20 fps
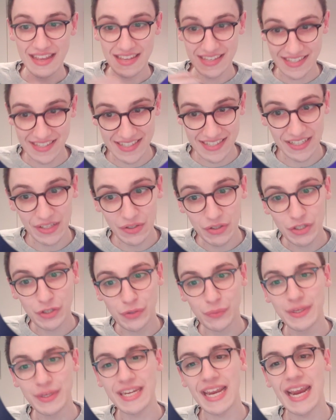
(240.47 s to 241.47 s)
still
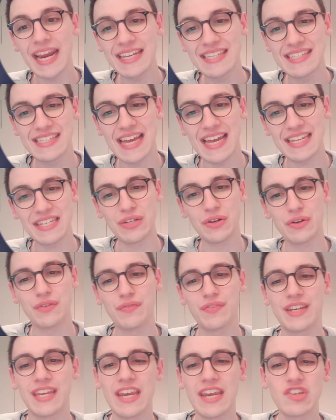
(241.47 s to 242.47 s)
creates that
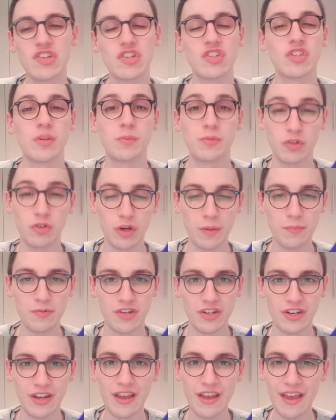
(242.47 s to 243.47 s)
notification
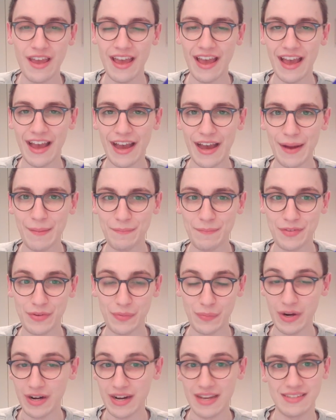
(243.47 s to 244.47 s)
subscription um,
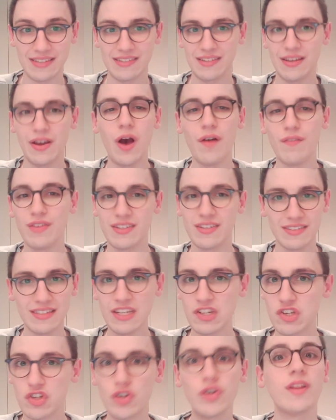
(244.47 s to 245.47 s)
whereas obviously
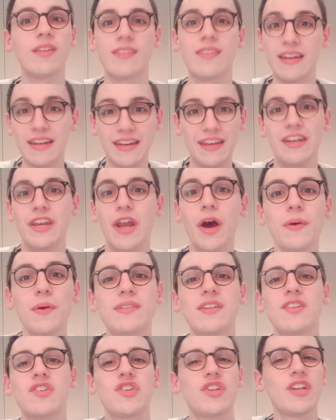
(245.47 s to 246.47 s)
it shouldn't and it knows
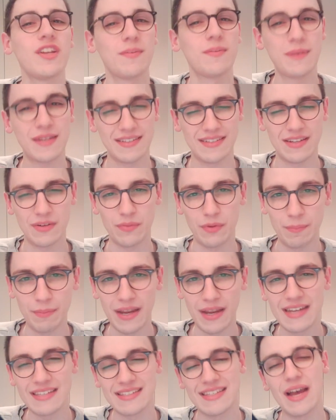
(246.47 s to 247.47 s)
it shouldn't because it
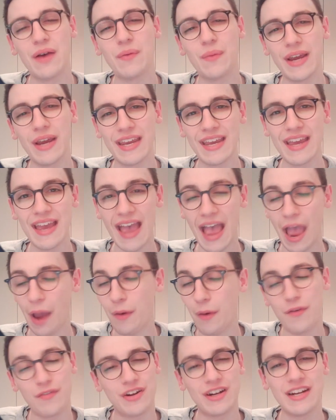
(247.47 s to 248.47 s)
replies that way.
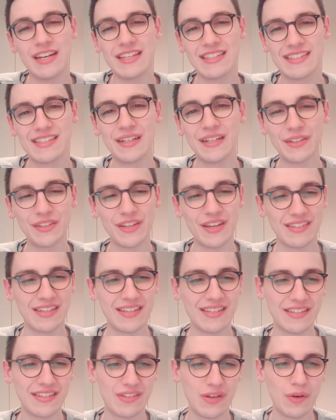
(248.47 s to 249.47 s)
However, it still does
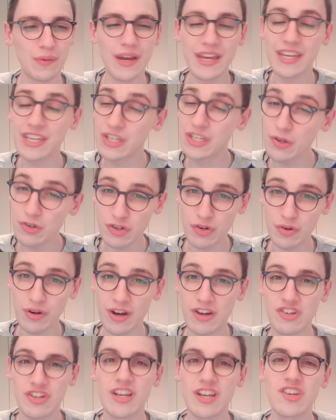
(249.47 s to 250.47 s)
it. So a huge
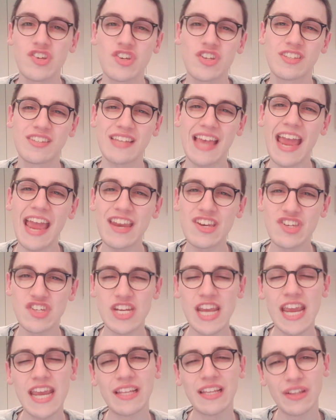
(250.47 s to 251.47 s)
congratulations
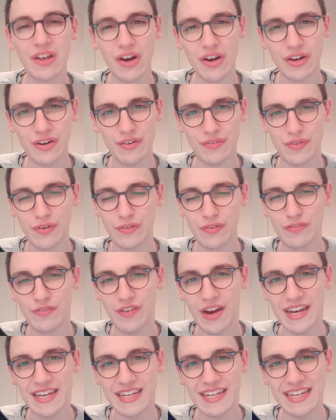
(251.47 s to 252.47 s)
NGA log for
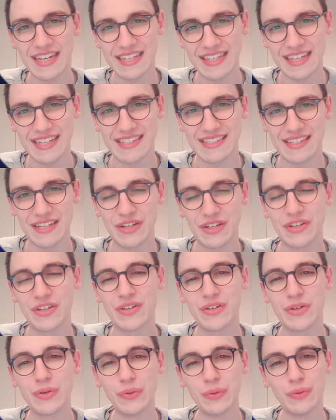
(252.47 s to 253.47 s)
finding this
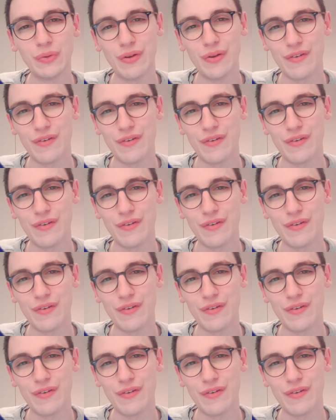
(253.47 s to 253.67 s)
cool